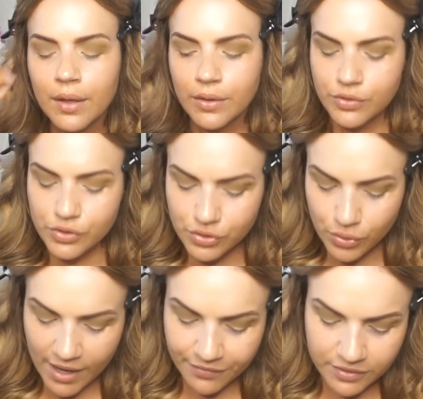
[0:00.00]
just
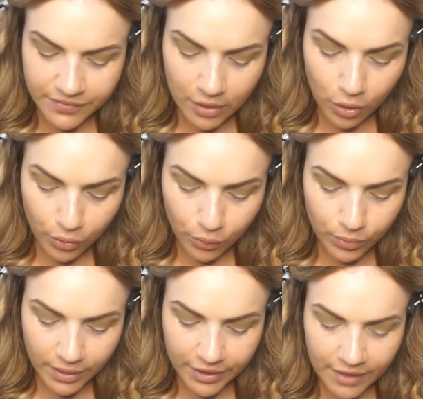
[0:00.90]
not have to think, oh,
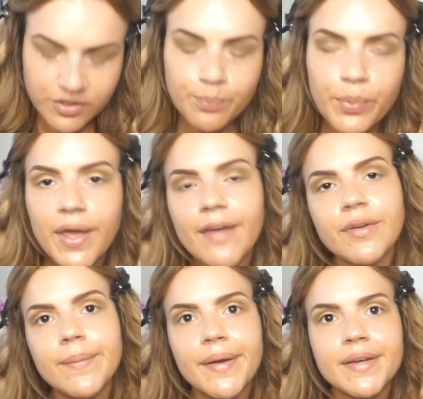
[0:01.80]
like you have to book
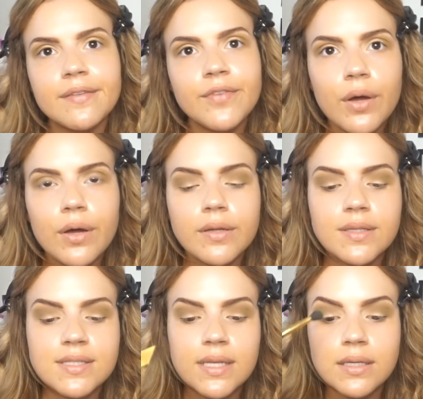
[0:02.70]
everywhere in
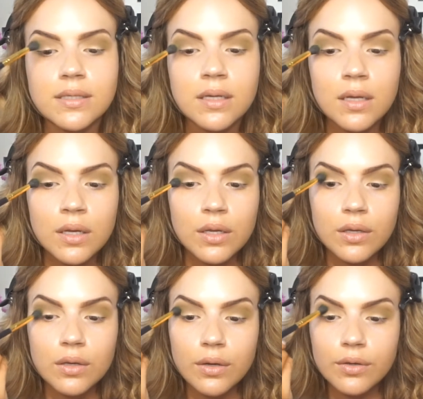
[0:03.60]
advance, and
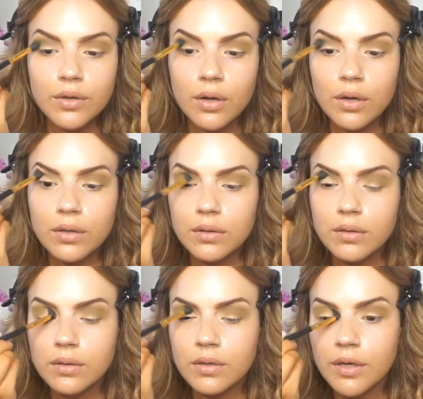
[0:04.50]
you know, you can't,
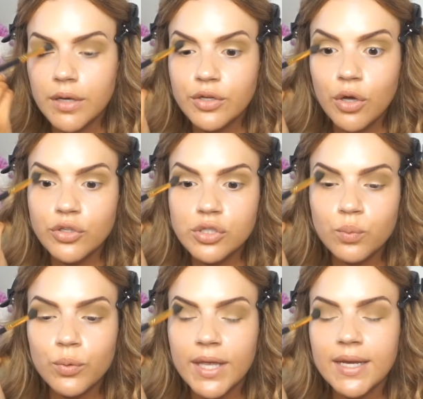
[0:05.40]
you know, like you can't just
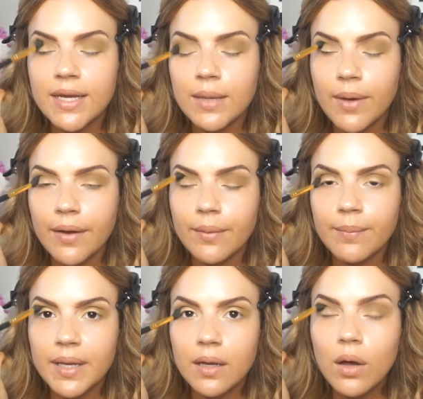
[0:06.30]
walk in anywhere and
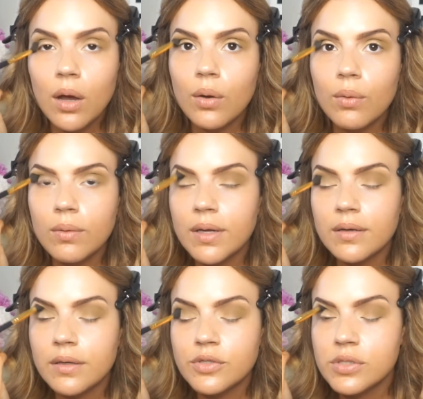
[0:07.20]
be like, oh, can
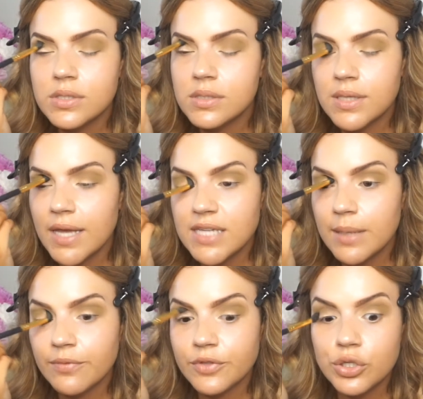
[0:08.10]
I just get a
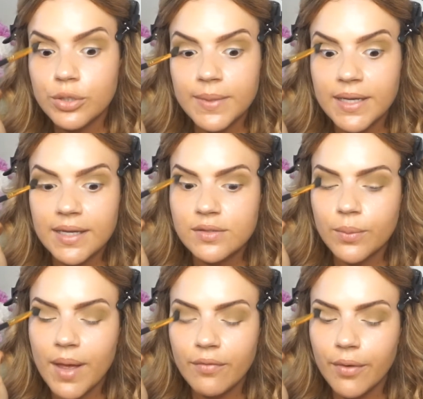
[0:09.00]
table for 2 please, or
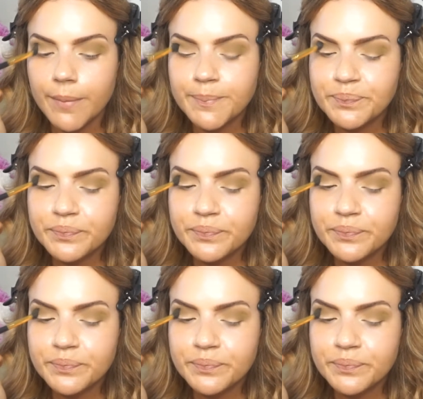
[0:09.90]
whatever.